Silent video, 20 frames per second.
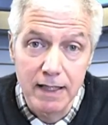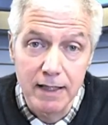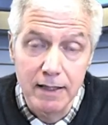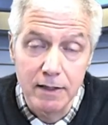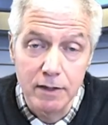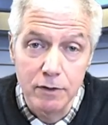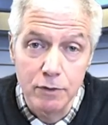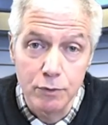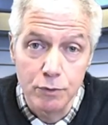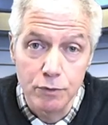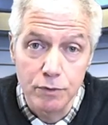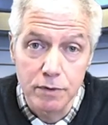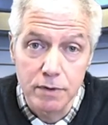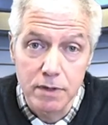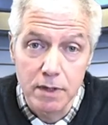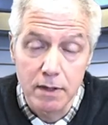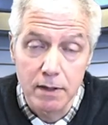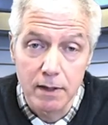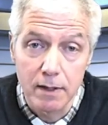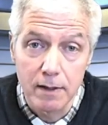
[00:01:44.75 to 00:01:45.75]
EU's
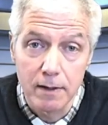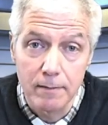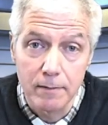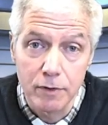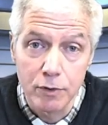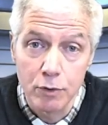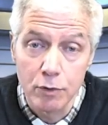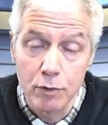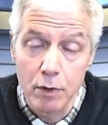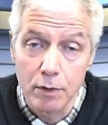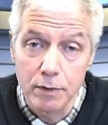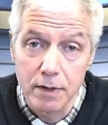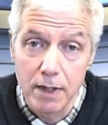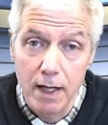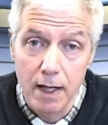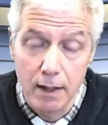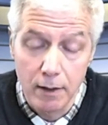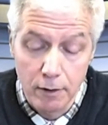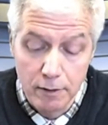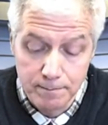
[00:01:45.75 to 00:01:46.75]
uh, euro
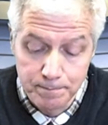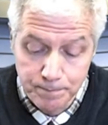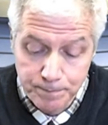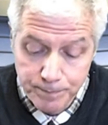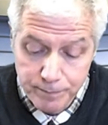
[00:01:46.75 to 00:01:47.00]
dollar,